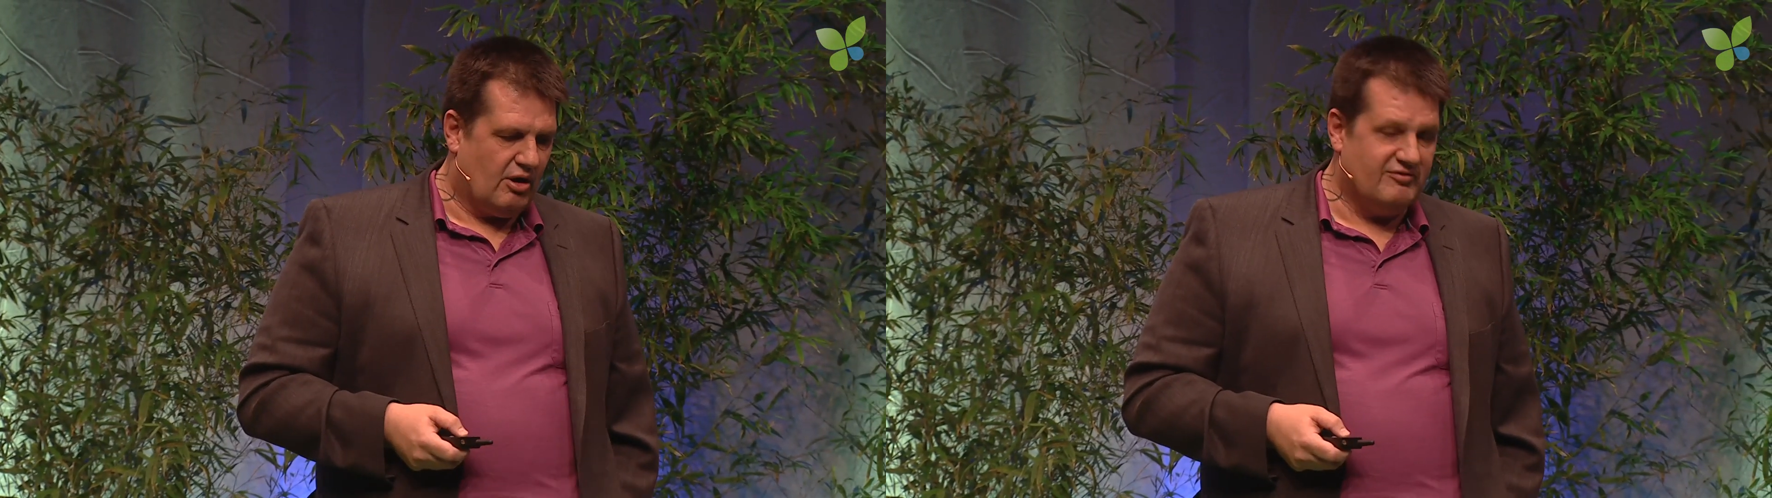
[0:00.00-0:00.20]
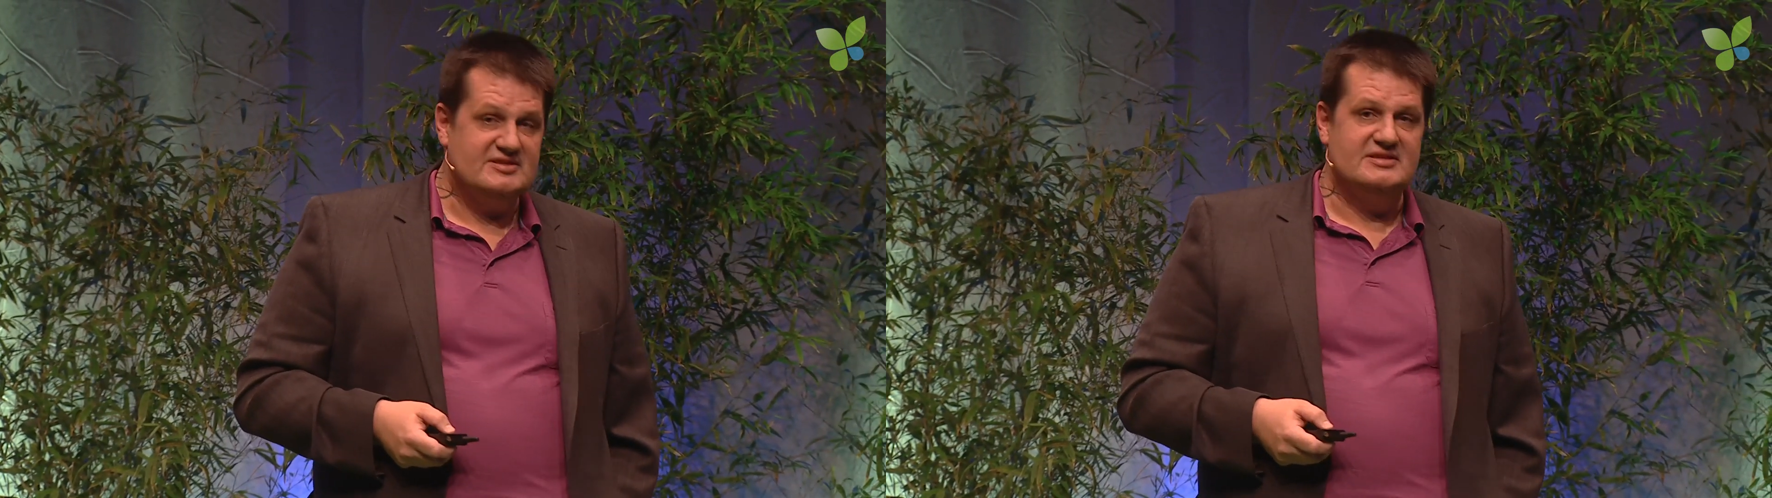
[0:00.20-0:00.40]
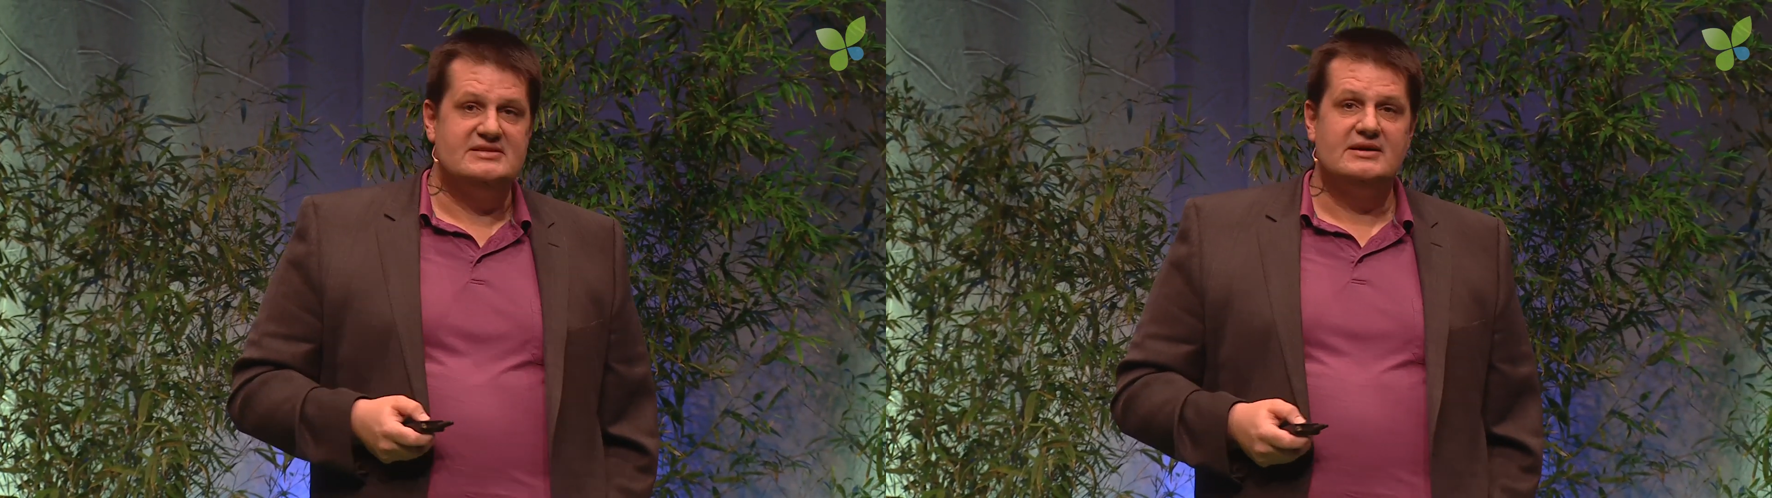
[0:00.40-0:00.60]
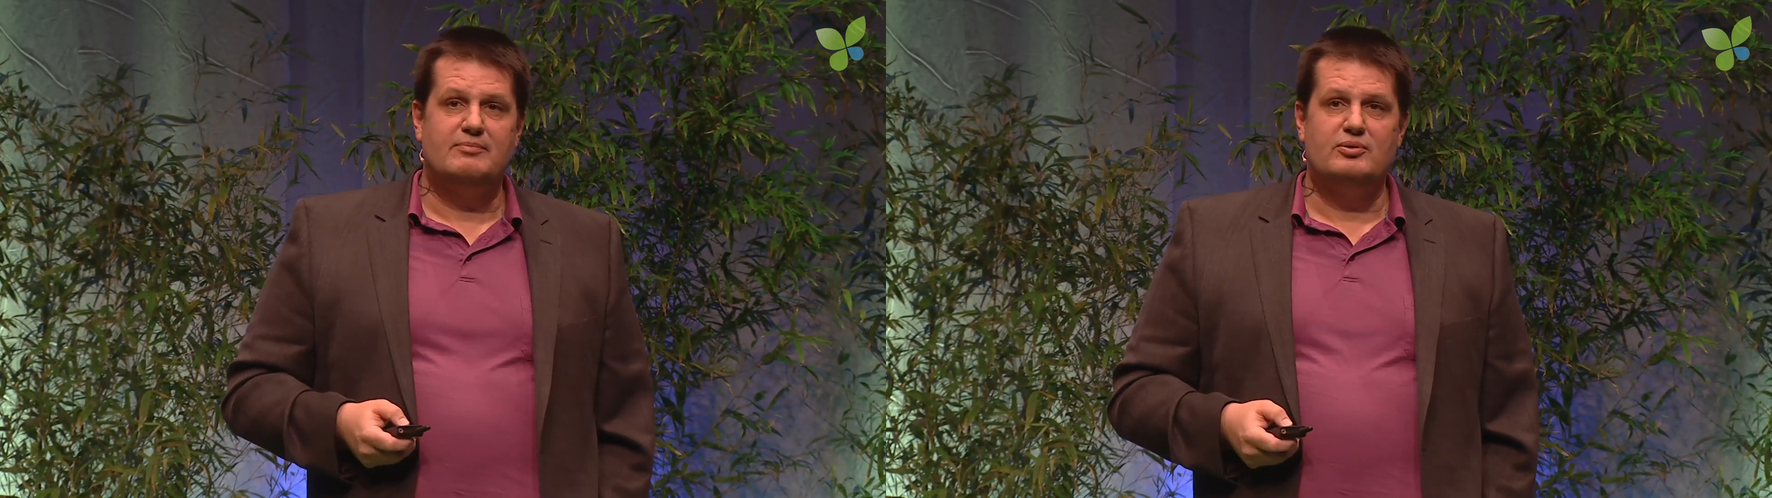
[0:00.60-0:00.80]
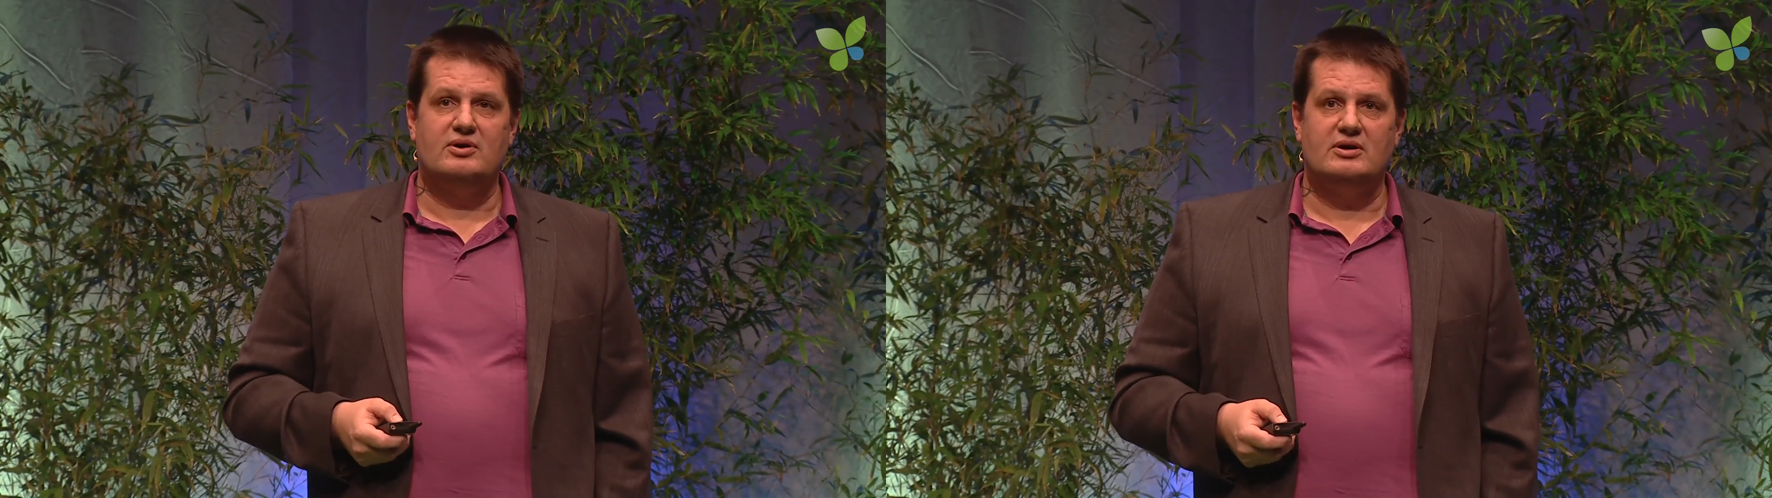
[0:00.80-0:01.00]
office in
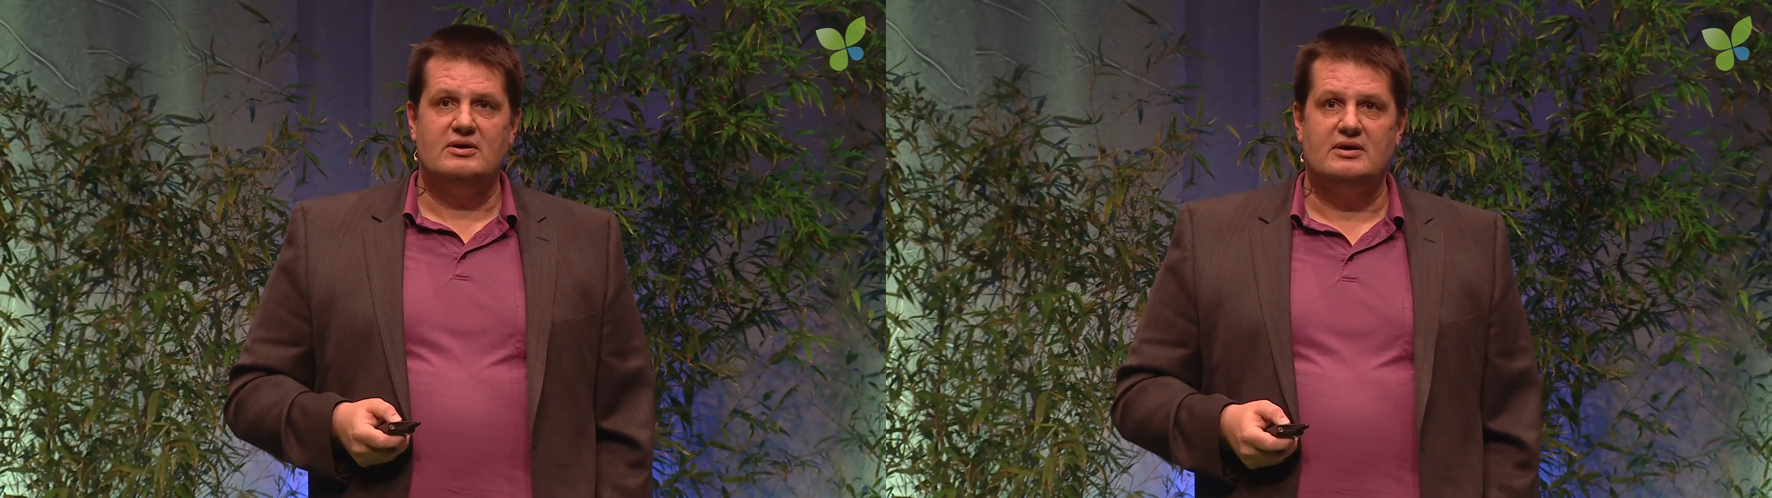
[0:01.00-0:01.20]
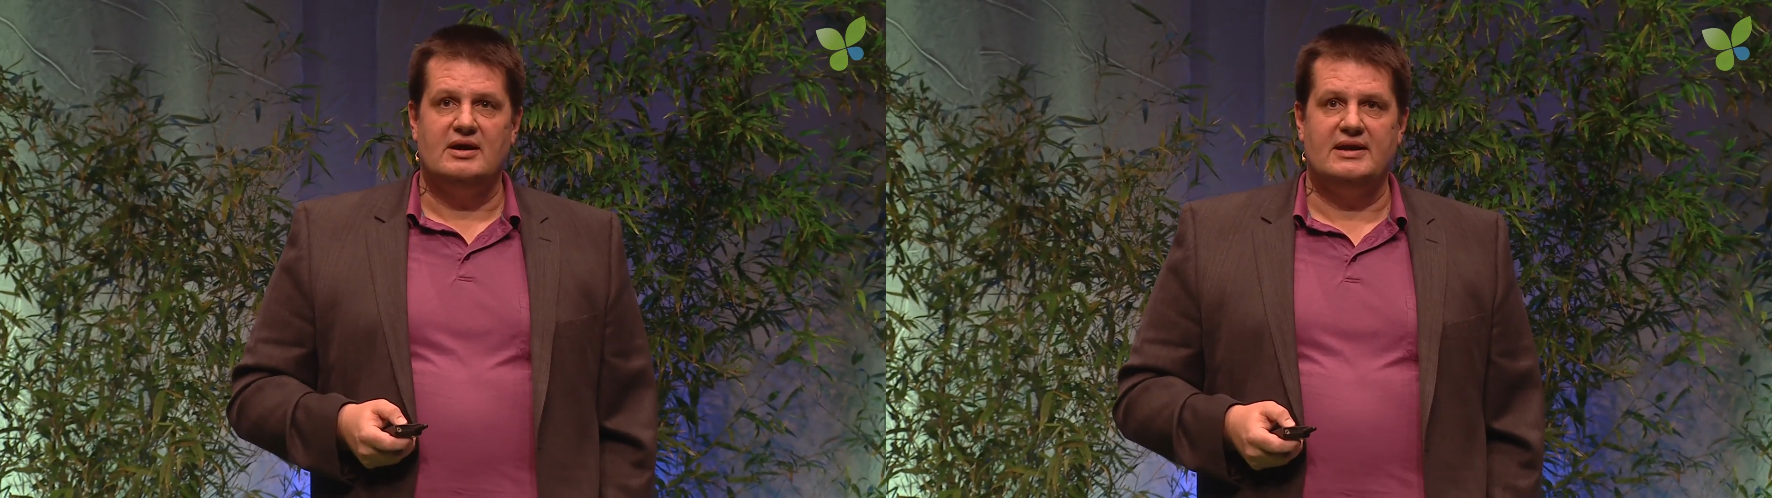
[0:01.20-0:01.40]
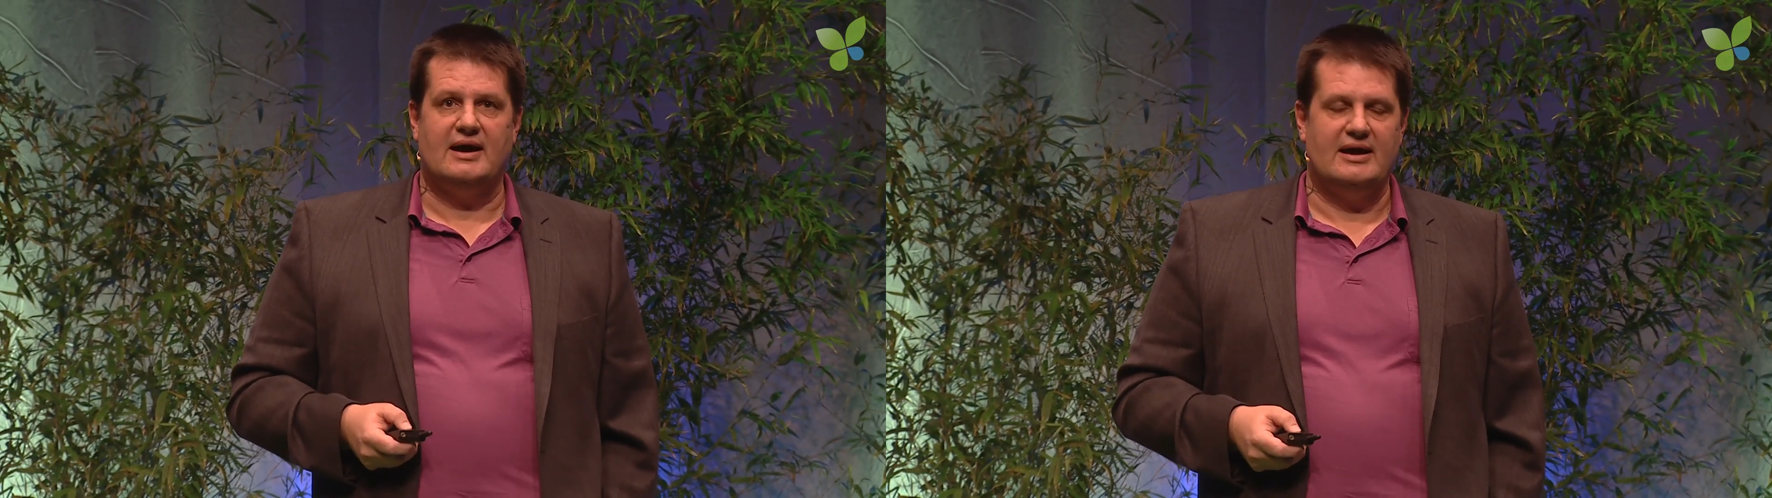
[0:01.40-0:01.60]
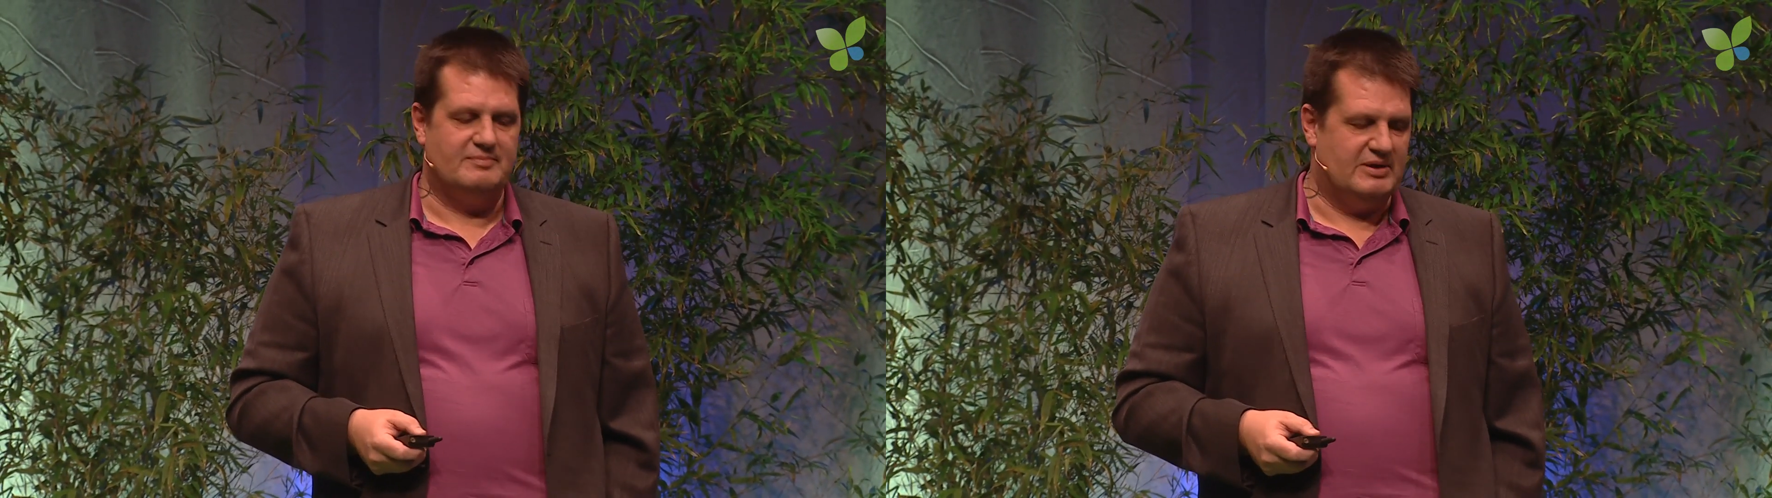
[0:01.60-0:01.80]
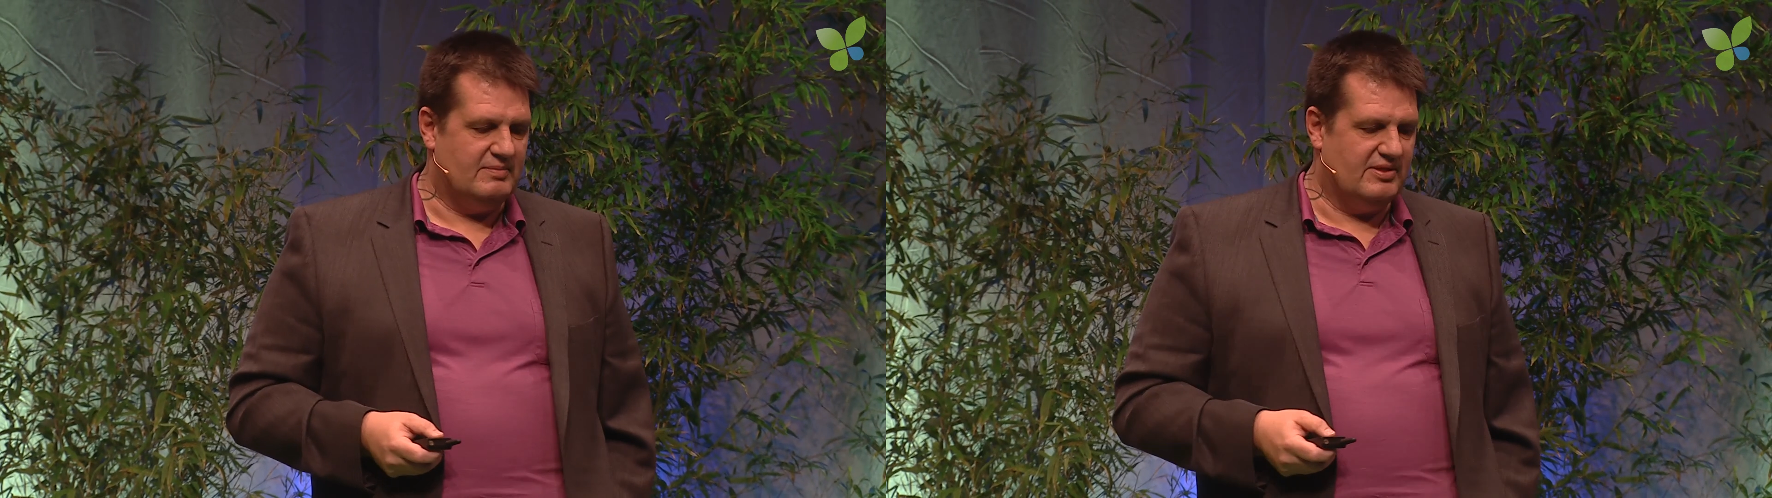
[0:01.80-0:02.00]
Singapore and
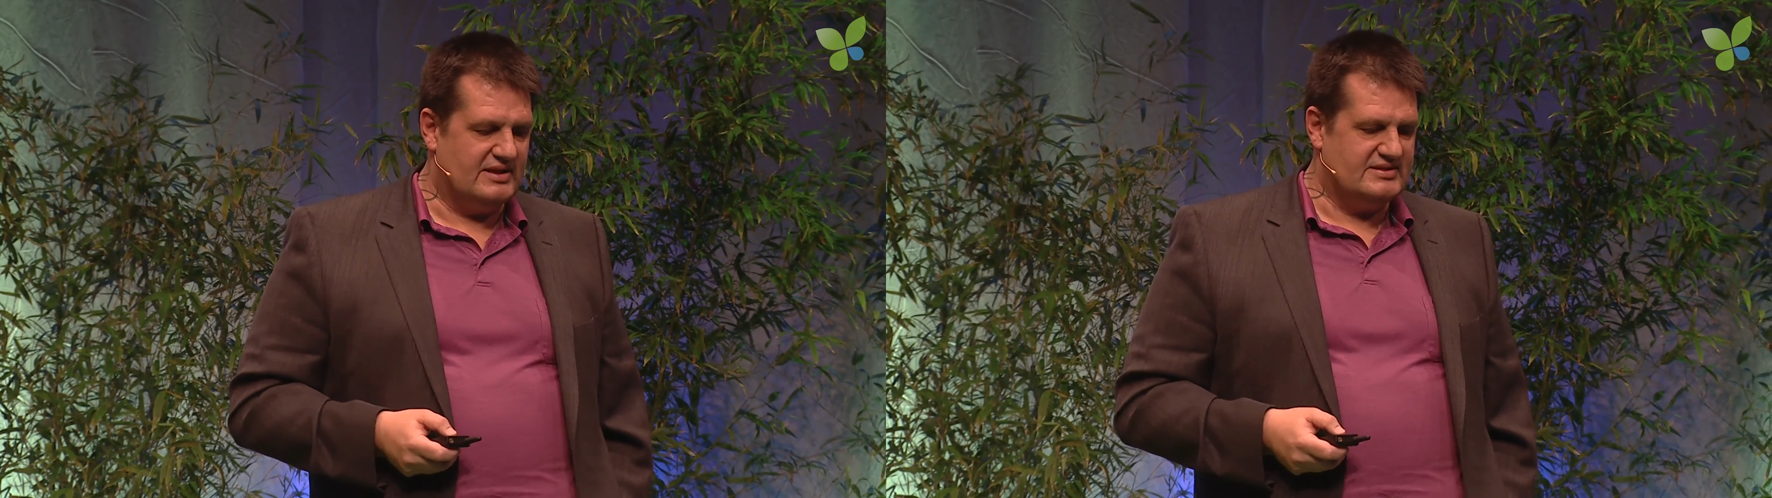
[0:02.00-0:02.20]
hired people there in